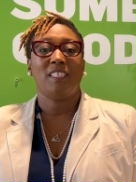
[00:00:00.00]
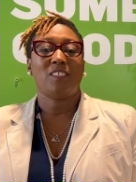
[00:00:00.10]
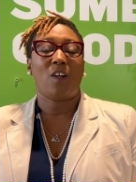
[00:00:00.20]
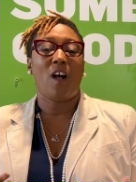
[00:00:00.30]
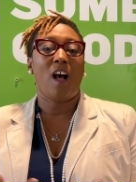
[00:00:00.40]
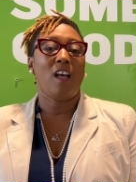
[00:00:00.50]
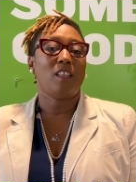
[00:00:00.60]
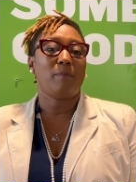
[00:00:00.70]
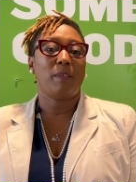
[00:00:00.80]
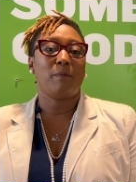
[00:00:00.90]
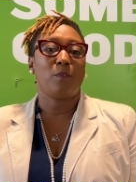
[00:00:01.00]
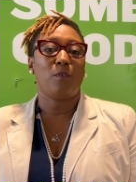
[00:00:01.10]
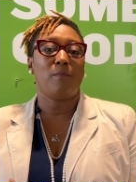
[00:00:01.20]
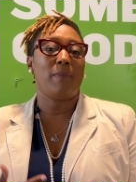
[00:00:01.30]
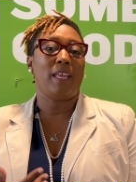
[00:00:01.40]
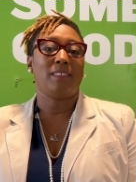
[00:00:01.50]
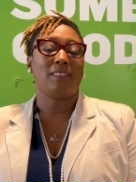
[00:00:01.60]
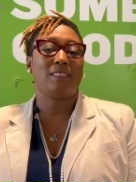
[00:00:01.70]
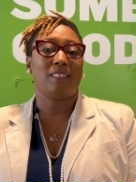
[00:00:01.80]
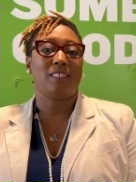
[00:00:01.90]
So all the people who make
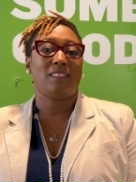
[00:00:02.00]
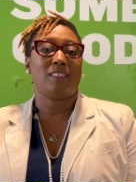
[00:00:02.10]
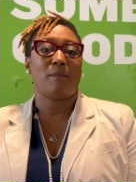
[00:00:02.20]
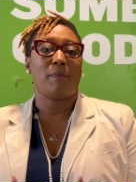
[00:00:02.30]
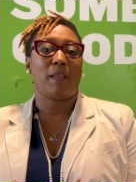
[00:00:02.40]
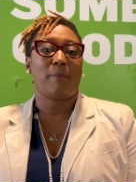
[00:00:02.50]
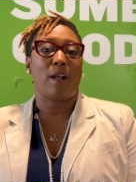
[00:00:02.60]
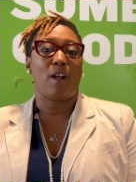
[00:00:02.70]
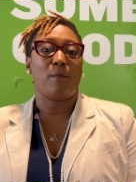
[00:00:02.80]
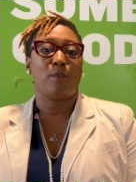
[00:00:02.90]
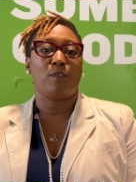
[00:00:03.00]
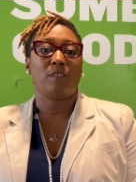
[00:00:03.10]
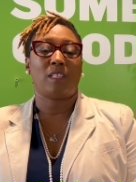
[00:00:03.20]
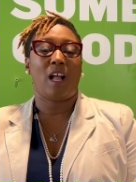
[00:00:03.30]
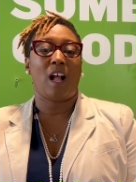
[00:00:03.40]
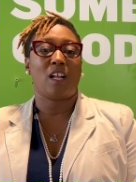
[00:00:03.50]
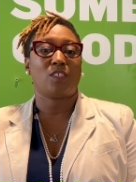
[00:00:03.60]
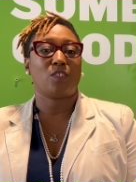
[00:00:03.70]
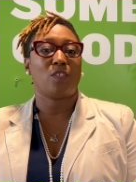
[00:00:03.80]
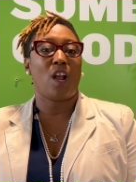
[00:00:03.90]
decisions and make power moves are
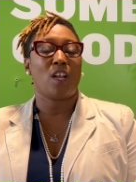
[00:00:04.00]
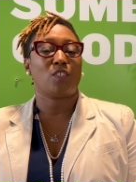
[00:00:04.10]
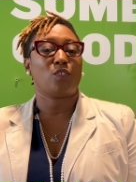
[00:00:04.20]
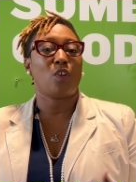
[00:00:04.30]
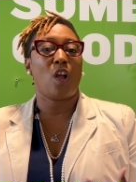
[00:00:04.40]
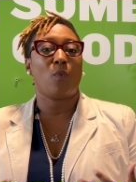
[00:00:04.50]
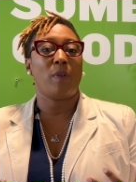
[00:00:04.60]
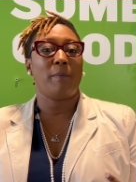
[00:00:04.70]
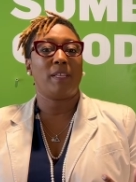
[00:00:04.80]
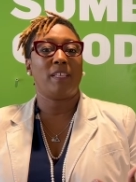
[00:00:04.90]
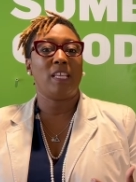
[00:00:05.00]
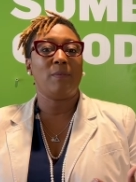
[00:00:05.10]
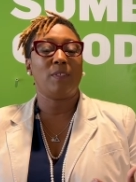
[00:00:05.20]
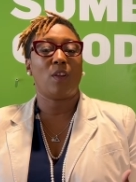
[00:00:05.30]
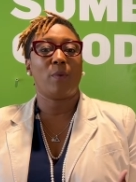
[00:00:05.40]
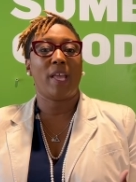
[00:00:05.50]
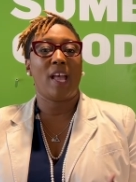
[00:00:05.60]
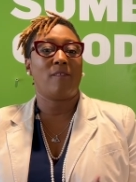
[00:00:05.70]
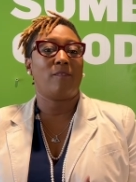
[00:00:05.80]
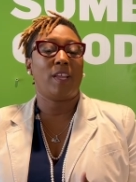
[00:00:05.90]
are strong women. And even though we
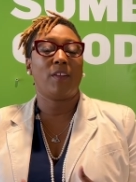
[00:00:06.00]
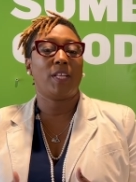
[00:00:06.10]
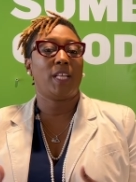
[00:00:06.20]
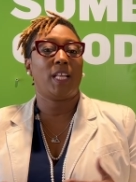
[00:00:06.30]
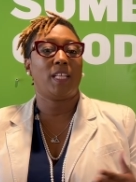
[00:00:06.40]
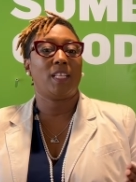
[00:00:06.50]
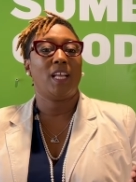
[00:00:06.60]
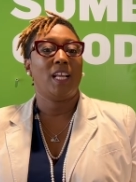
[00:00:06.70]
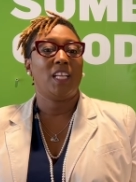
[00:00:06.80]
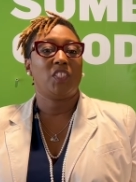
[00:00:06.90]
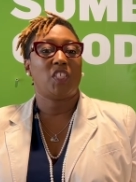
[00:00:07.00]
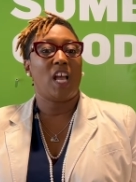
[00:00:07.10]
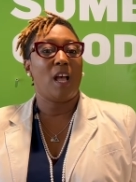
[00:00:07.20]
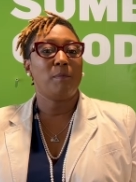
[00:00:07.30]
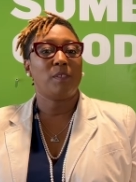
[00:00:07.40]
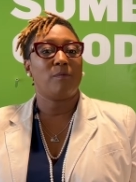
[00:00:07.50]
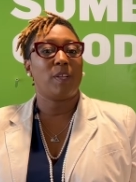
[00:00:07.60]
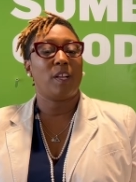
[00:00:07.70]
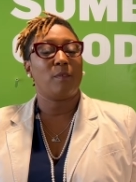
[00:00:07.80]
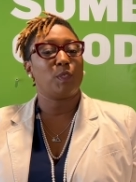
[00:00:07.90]
have varying jobs and
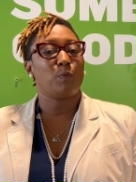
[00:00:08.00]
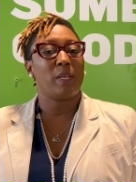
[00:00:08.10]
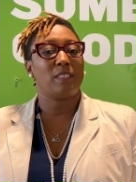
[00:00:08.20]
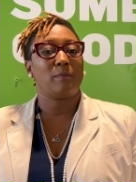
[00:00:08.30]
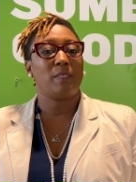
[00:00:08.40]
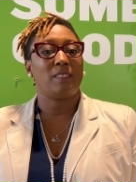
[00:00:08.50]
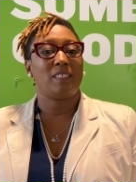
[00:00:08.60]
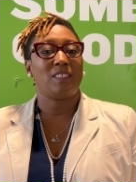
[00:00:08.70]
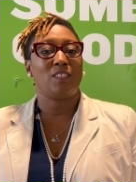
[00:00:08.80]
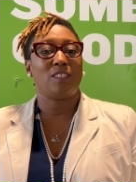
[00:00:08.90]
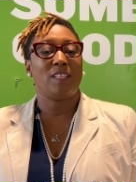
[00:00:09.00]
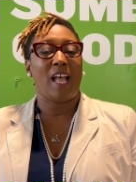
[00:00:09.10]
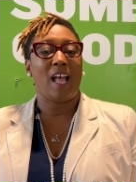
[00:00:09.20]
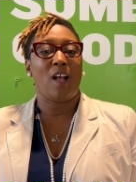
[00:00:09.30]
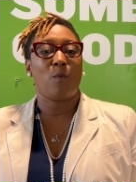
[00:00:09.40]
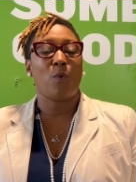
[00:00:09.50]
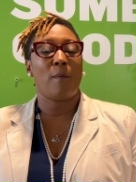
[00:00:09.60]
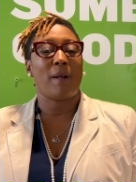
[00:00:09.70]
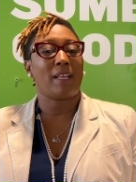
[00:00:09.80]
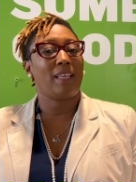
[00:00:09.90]
varying responsibilities, I
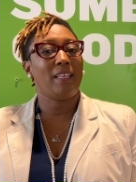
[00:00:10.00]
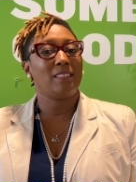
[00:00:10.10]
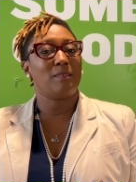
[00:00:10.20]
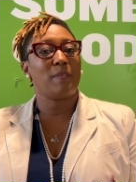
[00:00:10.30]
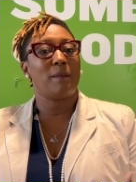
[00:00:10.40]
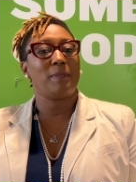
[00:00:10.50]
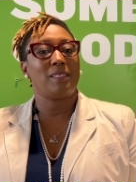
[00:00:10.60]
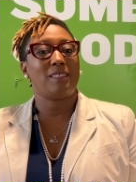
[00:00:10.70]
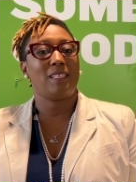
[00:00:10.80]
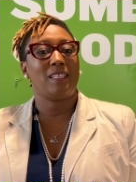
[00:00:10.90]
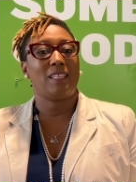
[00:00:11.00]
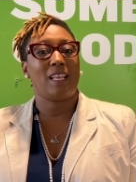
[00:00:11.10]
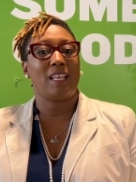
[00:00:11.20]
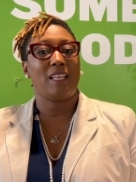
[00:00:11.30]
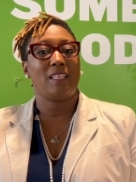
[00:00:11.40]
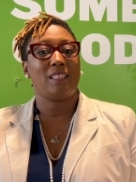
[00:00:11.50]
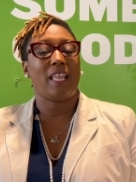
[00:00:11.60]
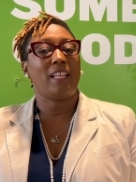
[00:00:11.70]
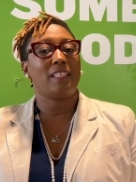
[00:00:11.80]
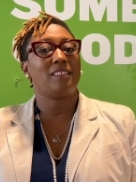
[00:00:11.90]
want my kids to be able to see that
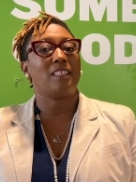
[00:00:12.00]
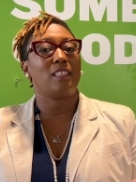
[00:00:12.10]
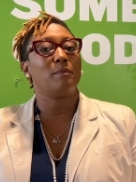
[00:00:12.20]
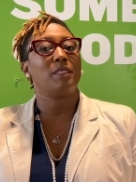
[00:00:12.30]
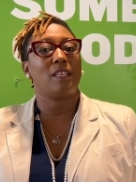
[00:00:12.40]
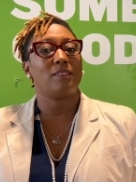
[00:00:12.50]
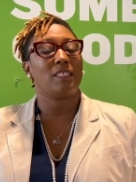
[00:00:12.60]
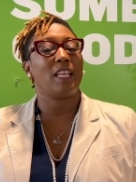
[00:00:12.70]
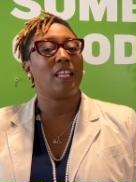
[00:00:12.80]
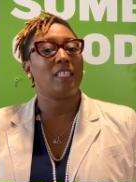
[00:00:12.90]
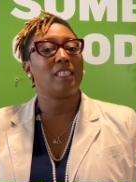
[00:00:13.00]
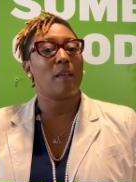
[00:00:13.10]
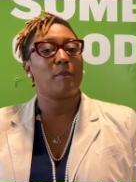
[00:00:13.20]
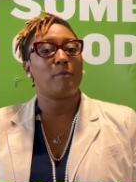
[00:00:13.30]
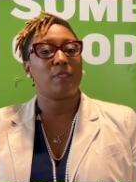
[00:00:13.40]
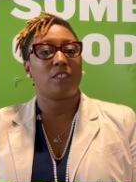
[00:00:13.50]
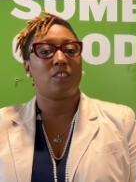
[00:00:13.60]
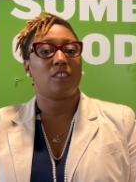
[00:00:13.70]
they could see themselves in any type of position